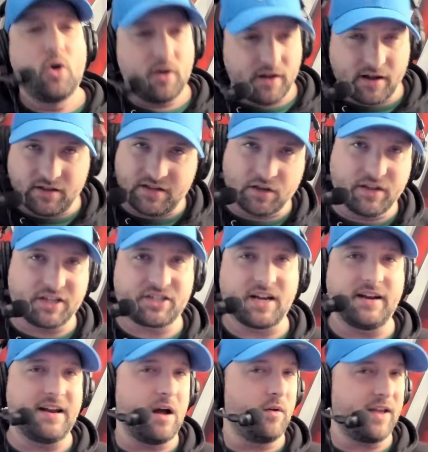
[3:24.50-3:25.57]
until this
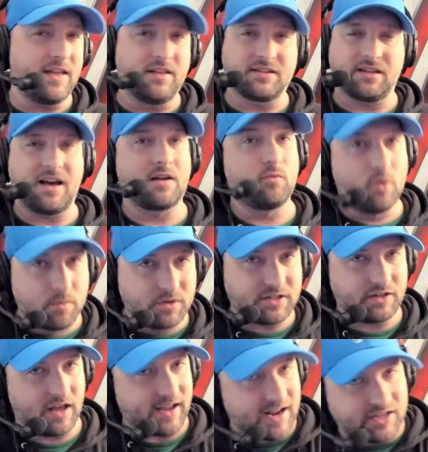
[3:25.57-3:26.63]
Sunday. Now, again, there's a lot of rumors,
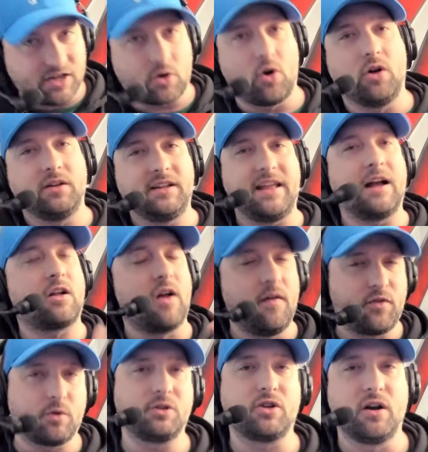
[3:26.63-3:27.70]
like I said earlier, that
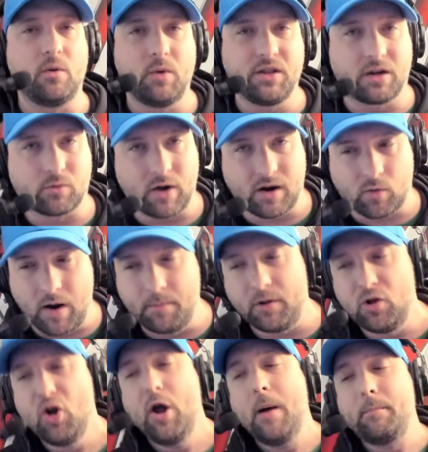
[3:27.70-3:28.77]
Gunther is going to win the Royal
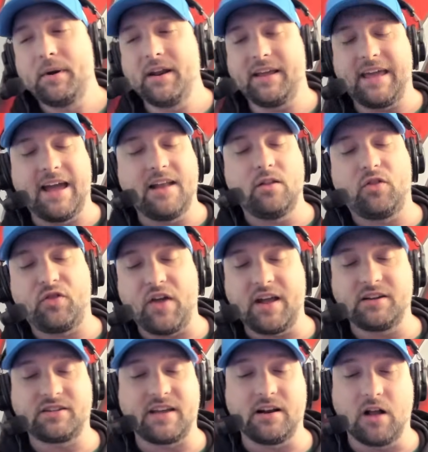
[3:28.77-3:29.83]
Rumble. But again,
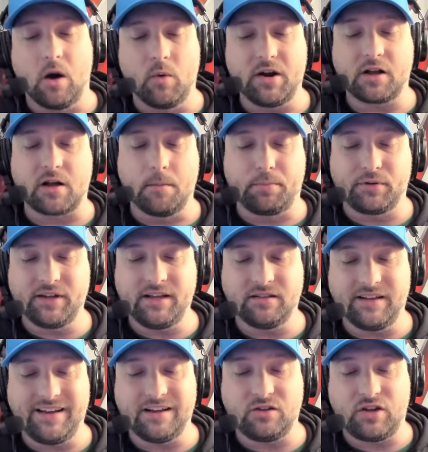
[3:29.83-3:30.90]
things can go in a
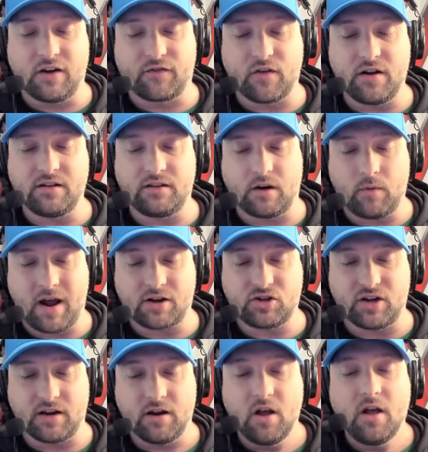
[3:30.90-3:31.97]
completely different
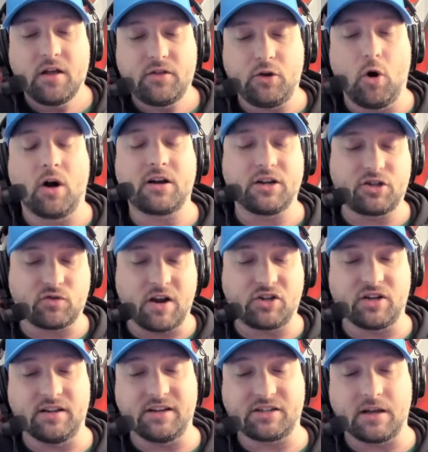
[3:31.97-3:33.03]
direction. The
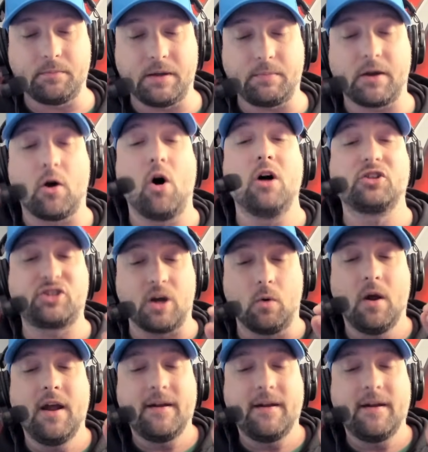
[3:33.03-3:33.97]
orchestration of this could be big. Also,